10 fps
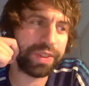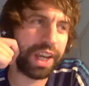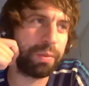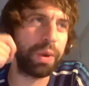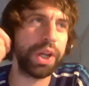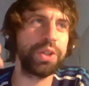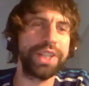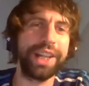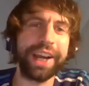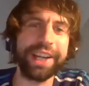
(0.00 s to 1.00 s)
What I sort
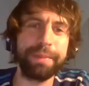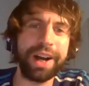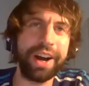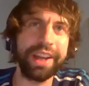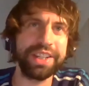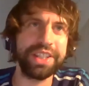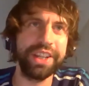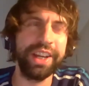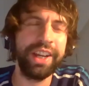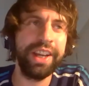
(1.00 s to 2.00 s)
of like about it is that